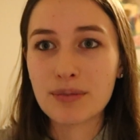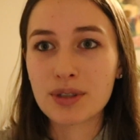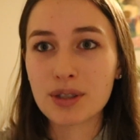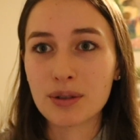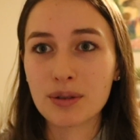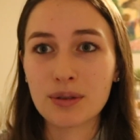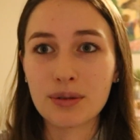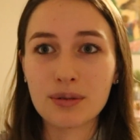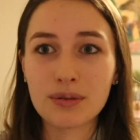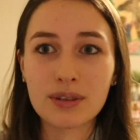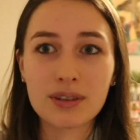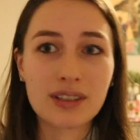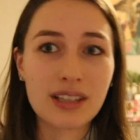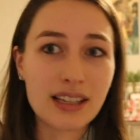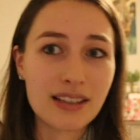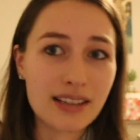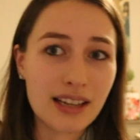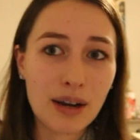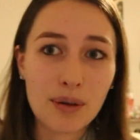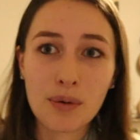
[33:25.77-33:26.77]
So
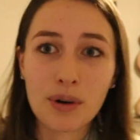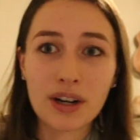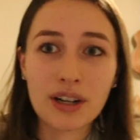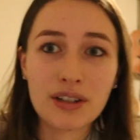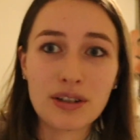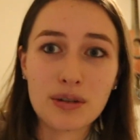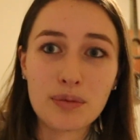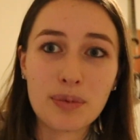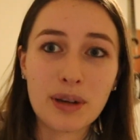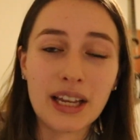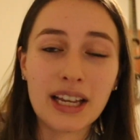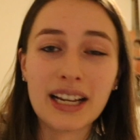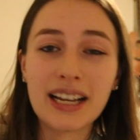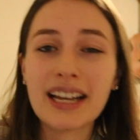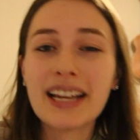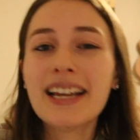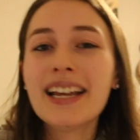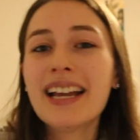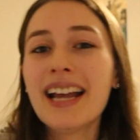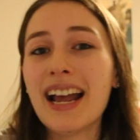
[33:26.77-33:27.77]
let's say I wanted to do pink,
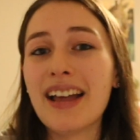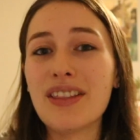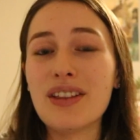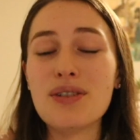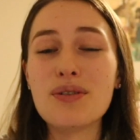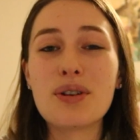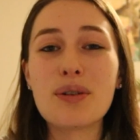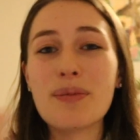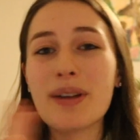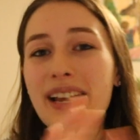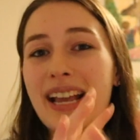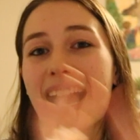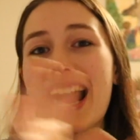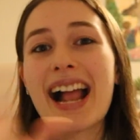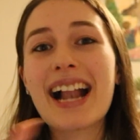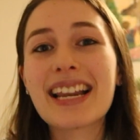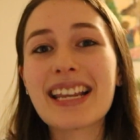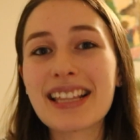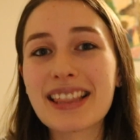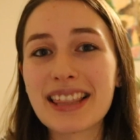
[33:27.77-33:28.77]
and then you can make
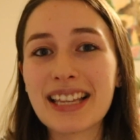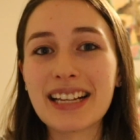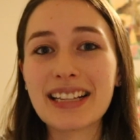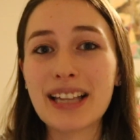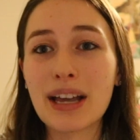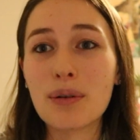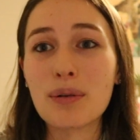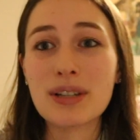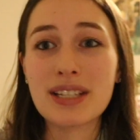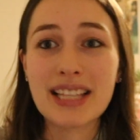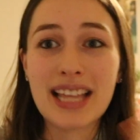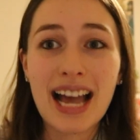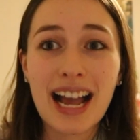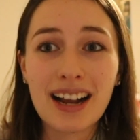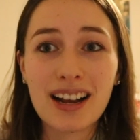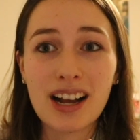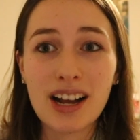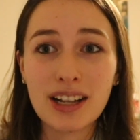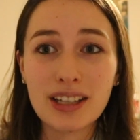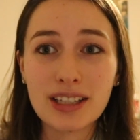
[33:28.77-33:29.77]
anything that was
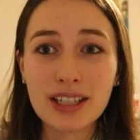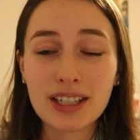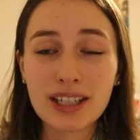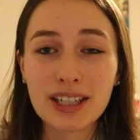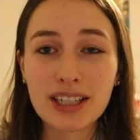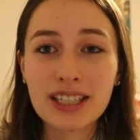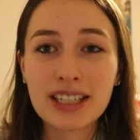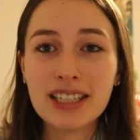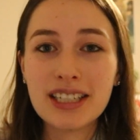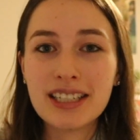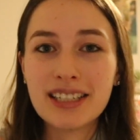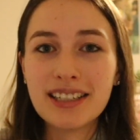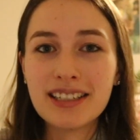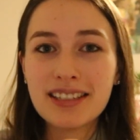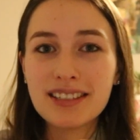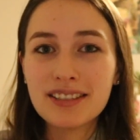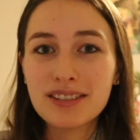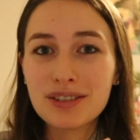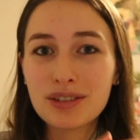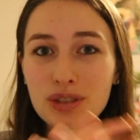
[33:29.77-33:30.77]
that color
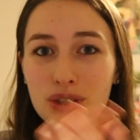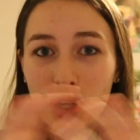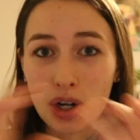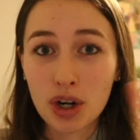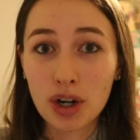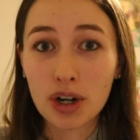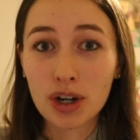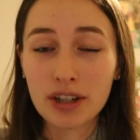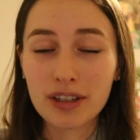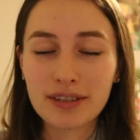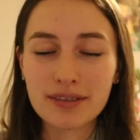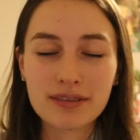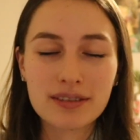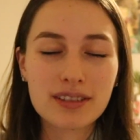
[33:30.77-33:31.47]
turn,